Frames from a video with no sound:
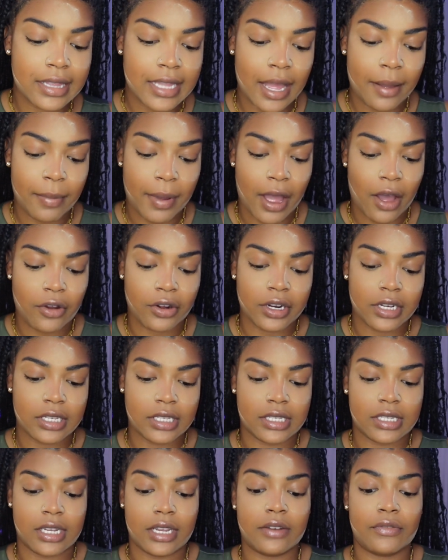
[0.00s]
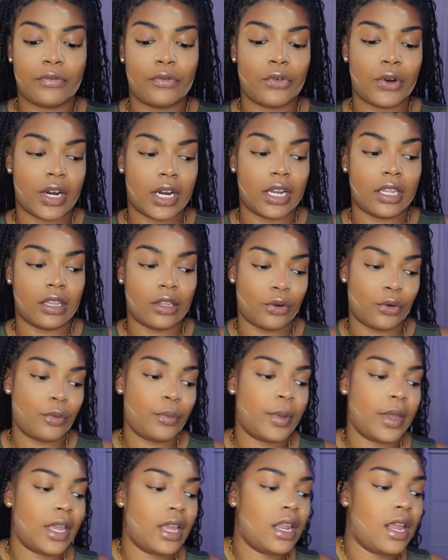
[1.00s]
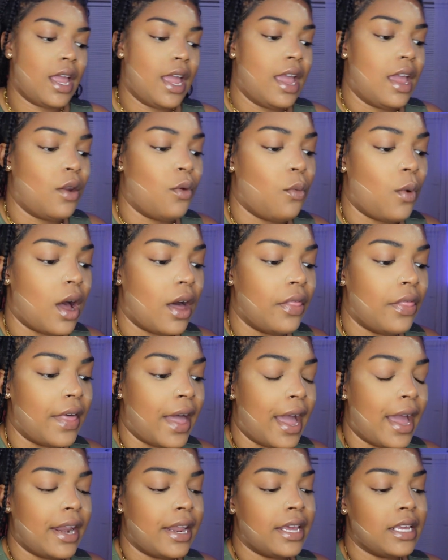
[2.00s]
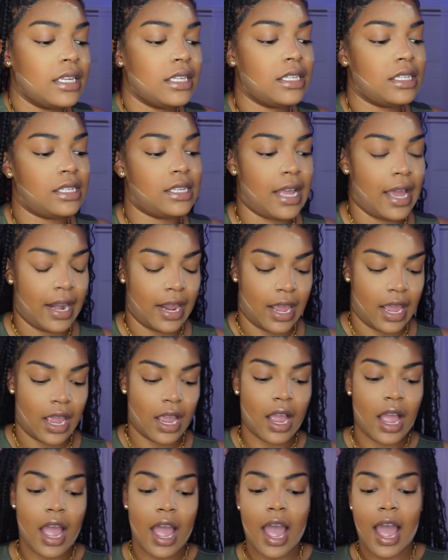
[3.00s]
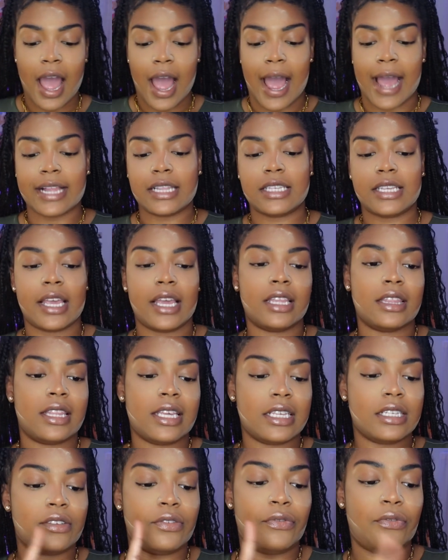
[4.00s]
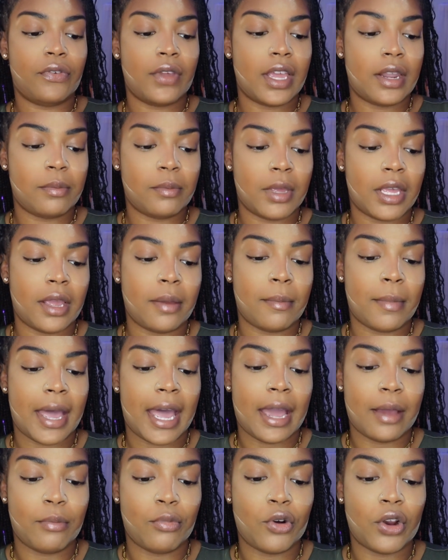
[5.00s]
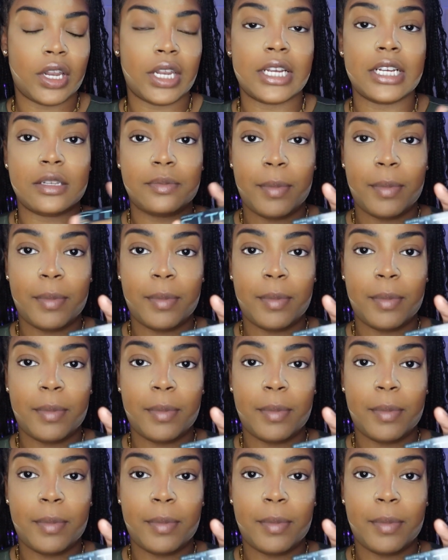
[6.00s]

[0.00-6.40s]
that powder sit for a little bit, and while that is setting, I take this Fit Me Matte Poreless